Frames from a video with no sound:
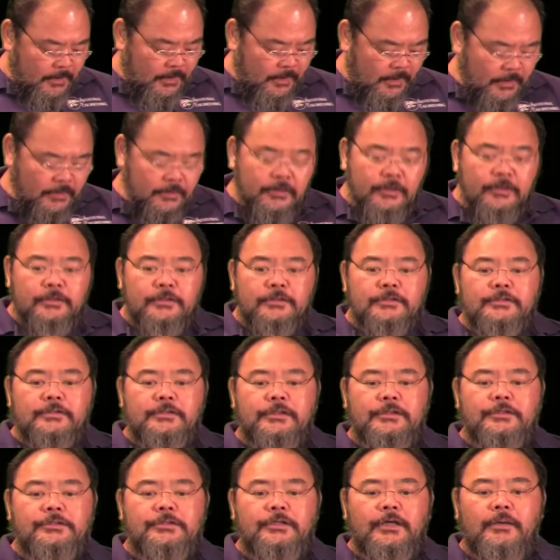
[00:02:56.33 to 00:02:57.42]
and their
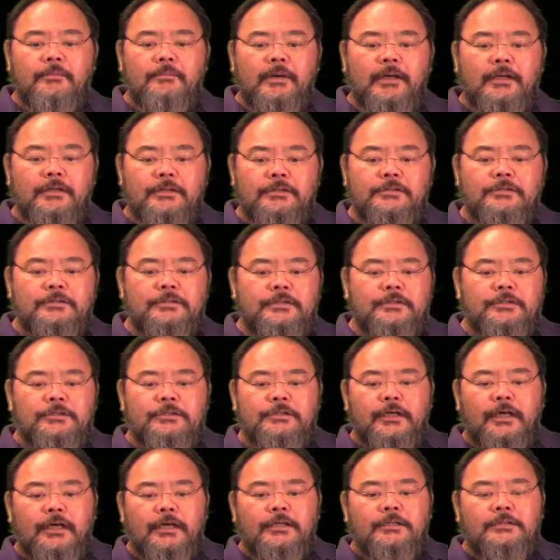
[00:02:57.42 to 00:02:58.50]
zj minus
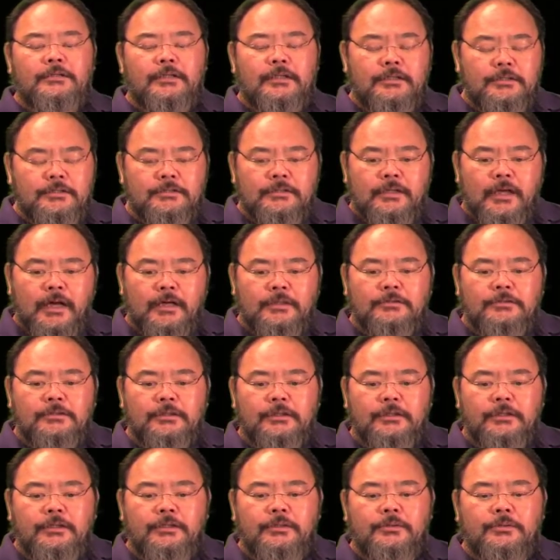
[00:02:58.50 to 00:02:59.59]
cj is
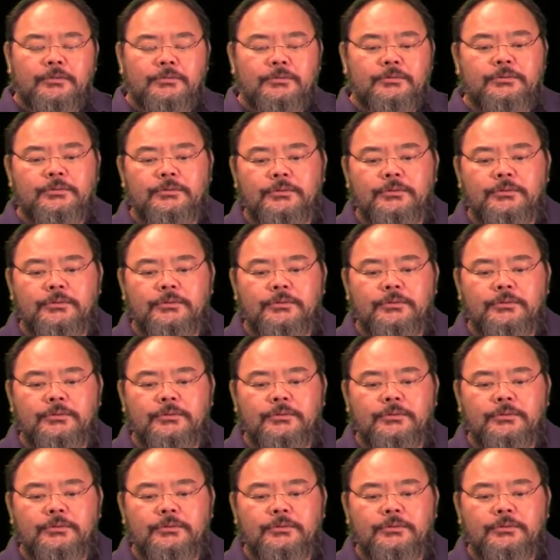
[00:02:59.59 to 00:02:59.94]
actually equals